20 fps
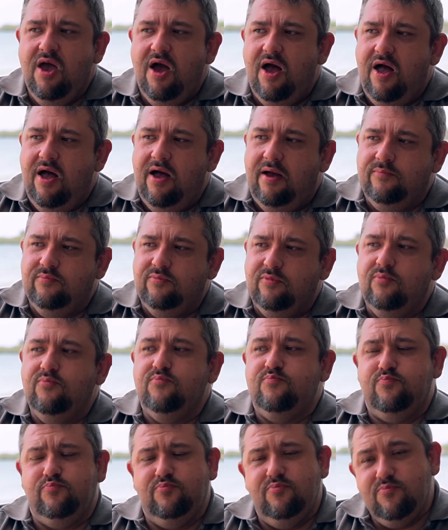
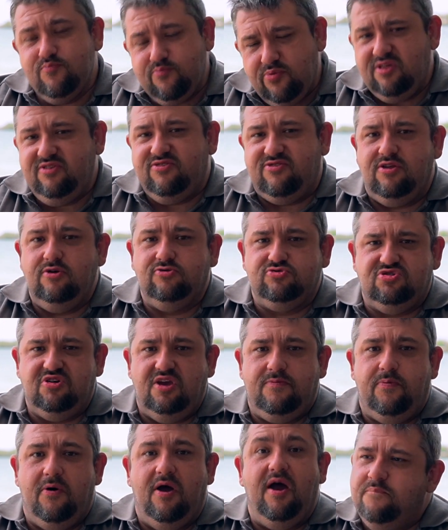But it's still
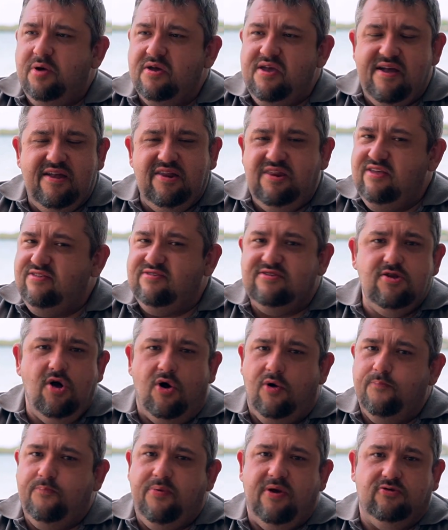cheaper, but it is
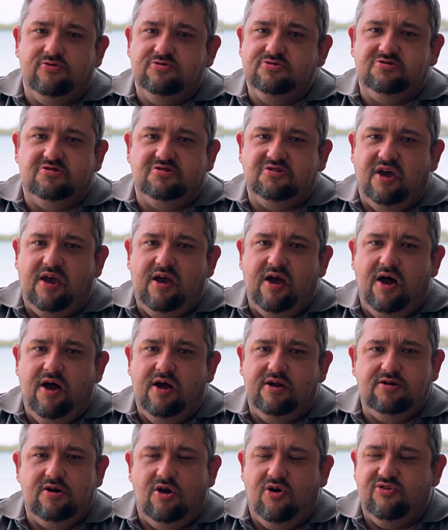not built to take
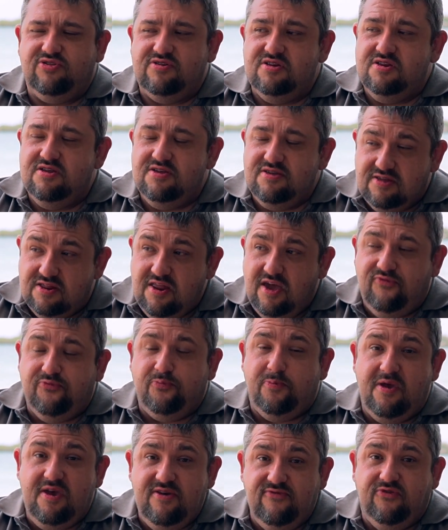hard knocks. And as an
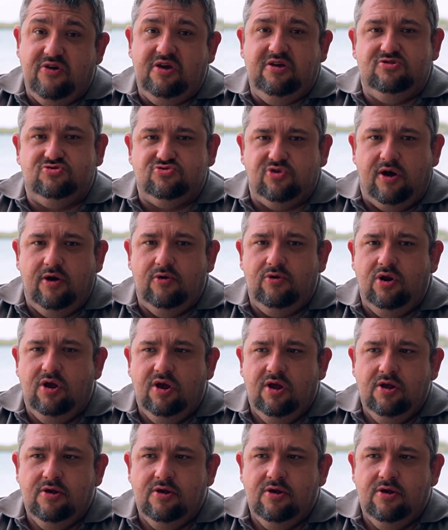FPV drone,